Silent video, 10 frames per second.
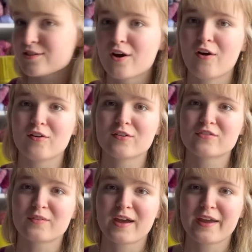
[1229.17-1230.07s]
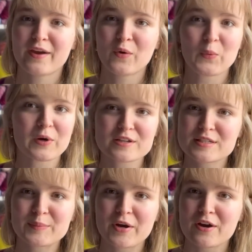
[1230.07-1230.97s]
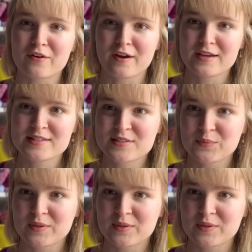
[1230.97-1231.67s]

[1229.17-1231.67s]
all of my works in progress,